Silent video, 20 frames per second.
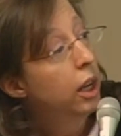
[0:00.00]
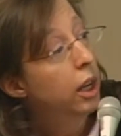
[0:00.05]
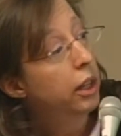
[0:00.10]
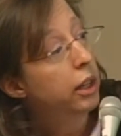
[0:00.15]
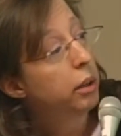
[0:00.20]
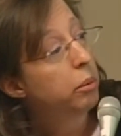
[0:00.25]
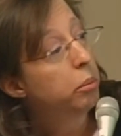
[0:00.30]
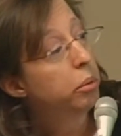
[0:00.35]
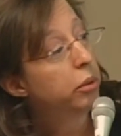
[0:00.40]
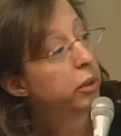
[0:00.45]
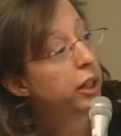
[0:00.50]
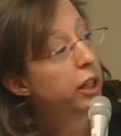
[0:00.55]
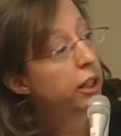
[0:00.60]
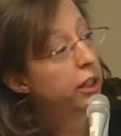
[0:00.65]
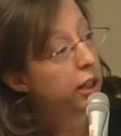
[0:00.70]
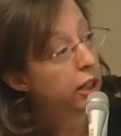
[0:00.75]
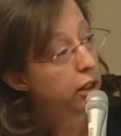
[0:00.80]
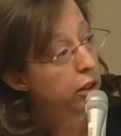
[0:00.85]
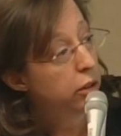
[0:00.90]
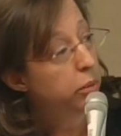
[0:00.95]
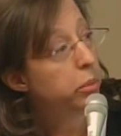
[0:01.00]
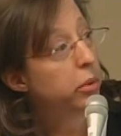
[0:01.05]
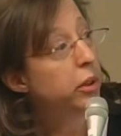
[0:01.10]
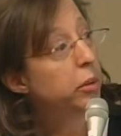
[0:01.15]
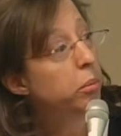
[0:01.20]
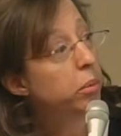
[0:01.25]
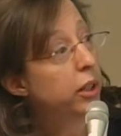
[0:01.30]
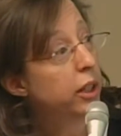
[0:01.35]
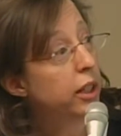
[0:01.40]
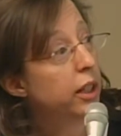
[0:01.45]
And then pre-NDA or
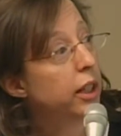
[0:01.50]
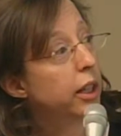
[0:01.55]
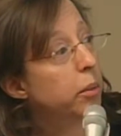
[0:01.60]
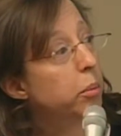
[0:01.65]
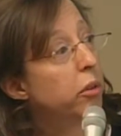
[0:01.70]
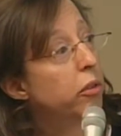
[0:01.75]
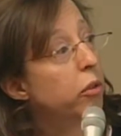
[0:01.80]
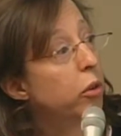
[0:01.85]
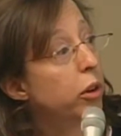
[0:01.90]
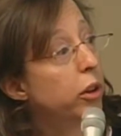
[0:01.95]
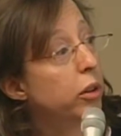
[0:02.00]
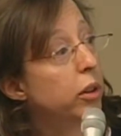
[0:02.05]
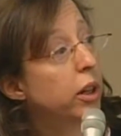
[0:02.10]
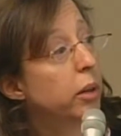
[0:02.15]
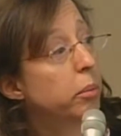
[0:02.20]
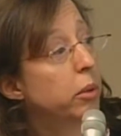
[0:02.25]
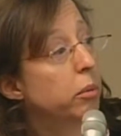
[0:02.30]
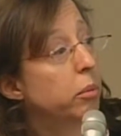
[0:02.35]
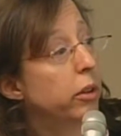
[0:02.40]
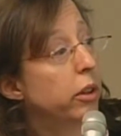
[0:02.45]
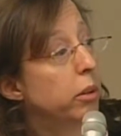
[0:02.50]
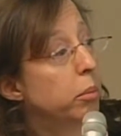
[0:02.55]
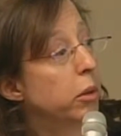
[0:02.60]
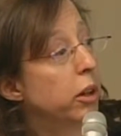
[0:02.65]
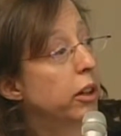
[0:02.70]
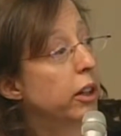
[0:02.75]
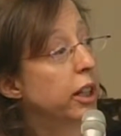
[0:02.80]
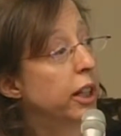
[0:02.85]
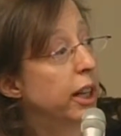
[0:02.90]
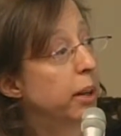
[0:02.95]
pre-BLA before you come in with your
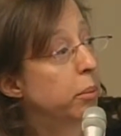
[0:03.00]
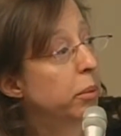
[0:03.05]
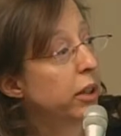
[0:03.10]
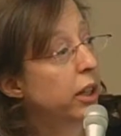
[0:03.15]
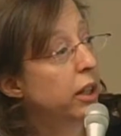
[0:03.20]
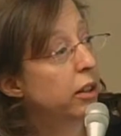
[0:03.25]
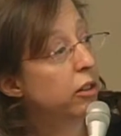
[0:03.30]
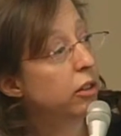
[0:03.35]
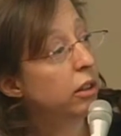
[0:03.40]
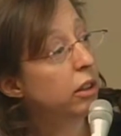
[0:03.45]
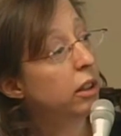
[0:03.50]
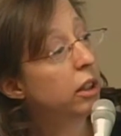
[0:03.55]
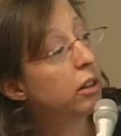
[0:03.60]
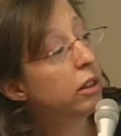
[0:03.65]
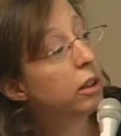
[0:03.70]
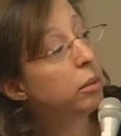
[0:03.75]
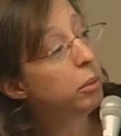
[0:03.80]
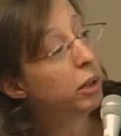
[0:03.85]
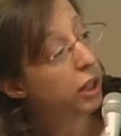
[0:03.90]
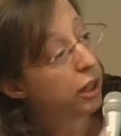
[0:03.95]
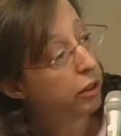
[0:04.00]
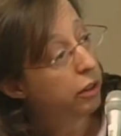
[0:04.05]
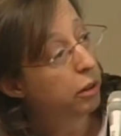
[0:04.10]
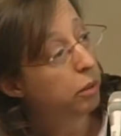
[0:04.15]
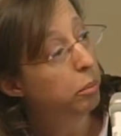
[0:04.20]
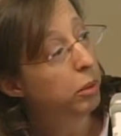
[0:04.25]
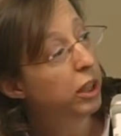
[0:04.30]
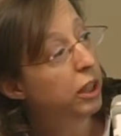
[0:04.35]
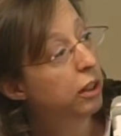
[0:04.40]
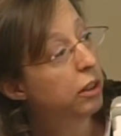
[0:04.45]
marketing application. There can be
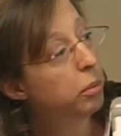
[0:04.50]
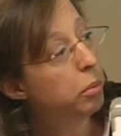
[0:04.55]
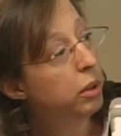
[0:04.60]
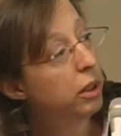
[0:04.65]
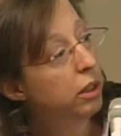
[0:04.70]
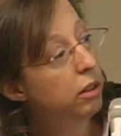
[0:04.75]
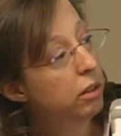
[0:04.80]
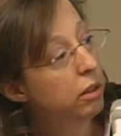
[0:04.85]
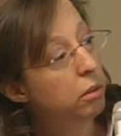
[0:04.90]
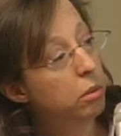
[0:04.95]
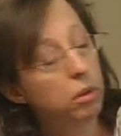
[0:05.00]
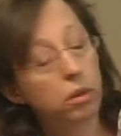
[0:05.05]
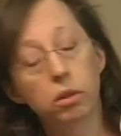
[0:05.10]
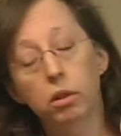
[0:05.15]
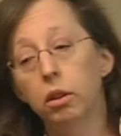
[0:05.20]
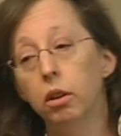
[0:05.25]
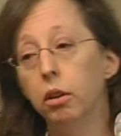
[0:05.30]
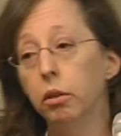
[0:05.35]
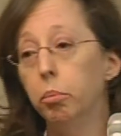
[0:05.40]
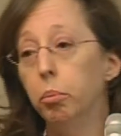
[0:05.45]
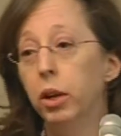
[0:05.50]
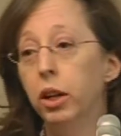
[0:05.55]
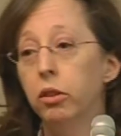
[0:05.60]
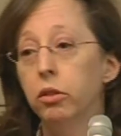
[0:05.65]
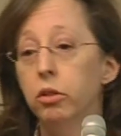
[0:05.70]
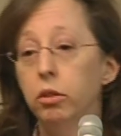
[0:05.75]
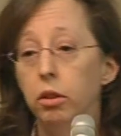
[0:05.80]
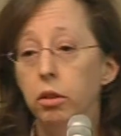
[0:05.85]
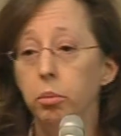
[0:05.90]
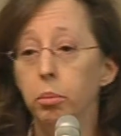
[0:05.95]
other meetings, but these are what's called
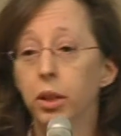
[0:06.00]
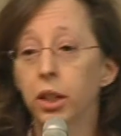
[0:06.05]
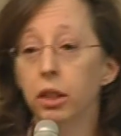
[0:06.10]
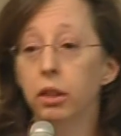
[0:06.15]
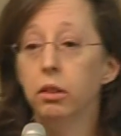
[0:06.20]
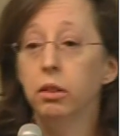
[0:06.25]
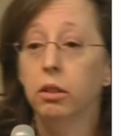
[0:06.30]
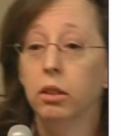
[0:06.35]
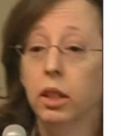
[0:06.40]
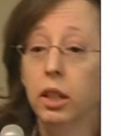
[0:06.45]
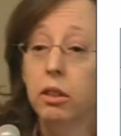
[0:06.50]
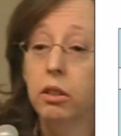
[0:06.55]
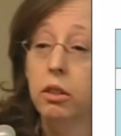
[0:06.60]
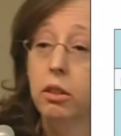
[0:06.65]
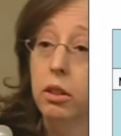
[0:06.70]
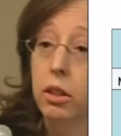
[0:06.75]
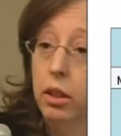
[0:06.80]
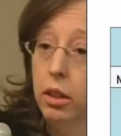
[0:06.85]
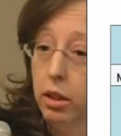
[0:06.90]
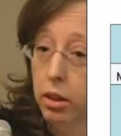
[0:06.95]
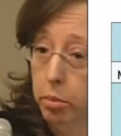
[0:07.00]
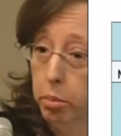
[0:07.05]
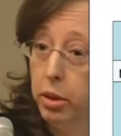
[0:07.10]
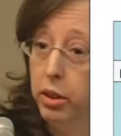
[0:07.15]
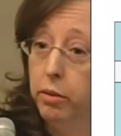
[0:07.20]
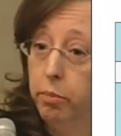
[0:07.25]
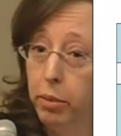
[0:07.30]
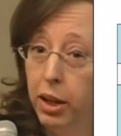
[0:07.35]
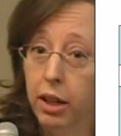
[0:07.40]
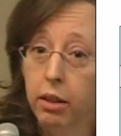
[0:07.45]
milestone meetings. So that's just a little
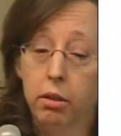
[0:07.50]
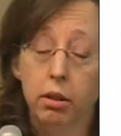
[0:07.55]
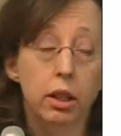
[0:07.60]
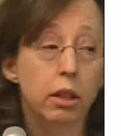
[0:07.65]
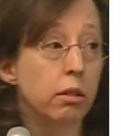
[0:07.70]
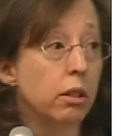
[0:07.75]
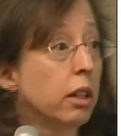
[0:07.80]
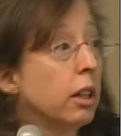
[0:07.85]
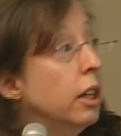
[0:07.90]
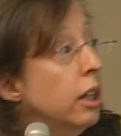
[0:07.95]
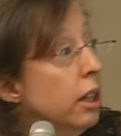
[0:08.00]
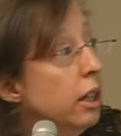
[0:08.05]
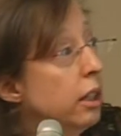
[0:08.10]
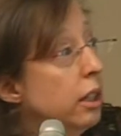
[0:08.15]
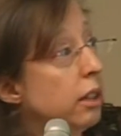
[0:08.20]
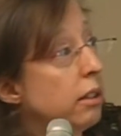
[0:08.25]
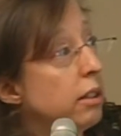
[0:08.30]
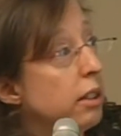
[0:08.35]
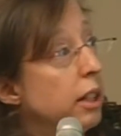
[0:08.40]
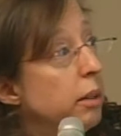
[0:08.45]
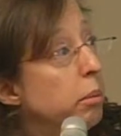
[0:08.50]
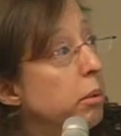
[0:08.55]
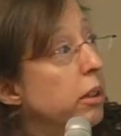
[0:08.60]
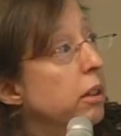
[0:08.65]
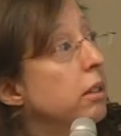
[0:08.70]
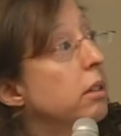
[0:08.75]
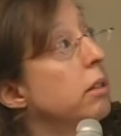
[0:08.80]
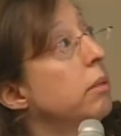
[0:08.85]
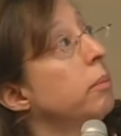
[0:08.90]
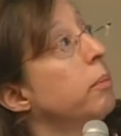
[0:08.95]
bit of background. Next slide,
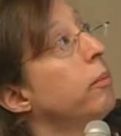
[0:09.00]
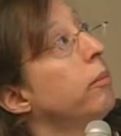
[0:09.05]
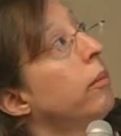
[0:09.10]
please.